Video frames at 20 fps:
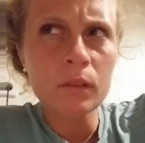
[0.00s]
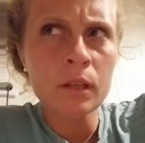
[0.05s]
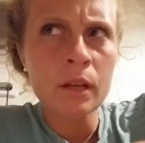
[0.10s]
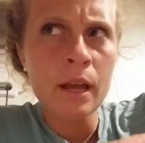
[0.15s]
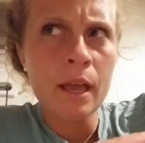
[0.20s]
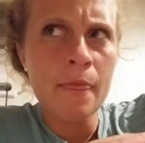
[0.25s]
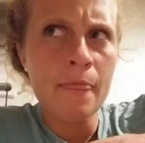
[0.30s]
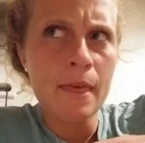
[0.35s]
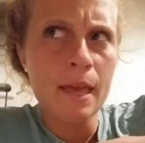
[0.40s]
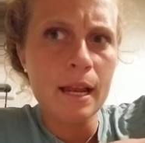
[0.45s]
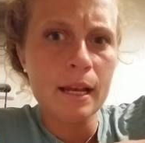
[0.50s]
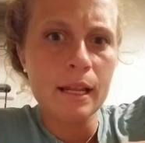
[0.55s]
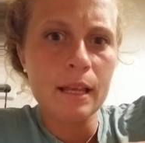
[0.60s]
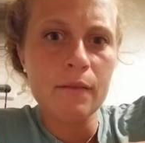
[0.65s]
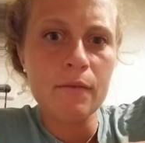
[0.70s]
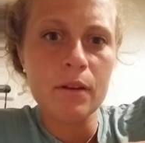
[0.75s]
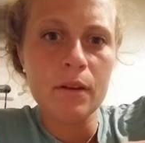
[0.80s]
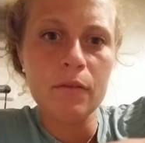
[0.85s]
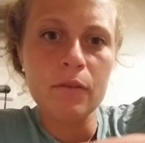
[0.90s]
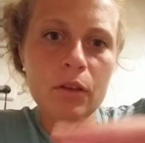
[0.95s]
And then
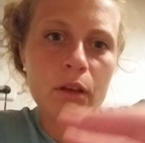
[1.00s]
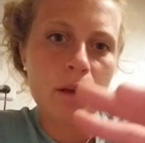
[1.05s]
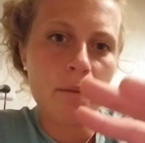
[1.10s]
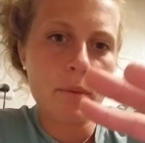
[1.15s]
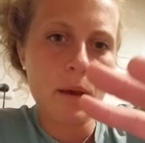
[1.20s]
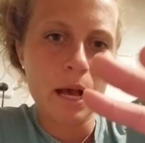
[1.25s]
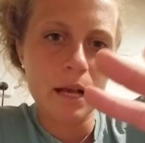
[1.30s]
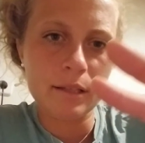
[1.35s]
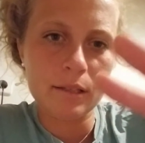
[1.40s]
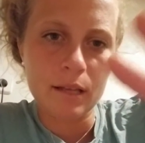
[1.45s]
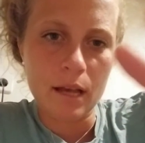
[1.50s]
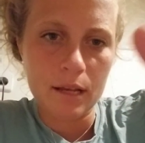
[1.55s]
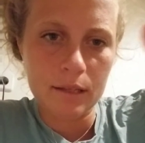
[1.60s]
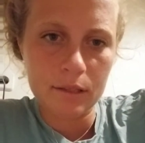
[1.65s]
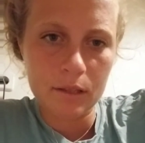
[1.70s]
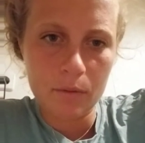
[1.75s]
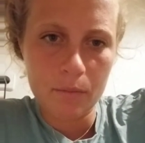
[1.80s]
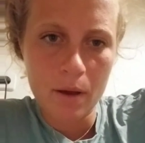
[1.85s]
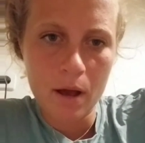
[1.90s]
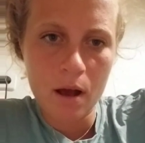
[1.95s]
even if you get past that,
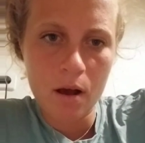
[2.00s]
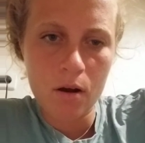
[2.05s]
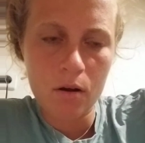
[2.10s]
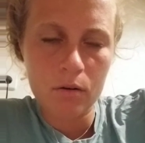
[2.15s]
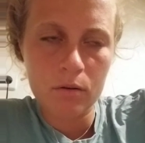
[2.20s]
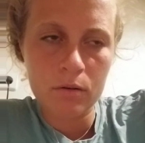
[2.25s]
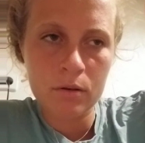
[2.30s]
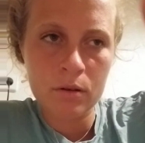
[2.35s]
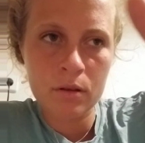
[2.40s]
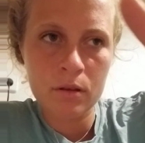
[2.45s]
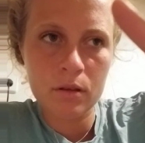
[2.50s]
somehow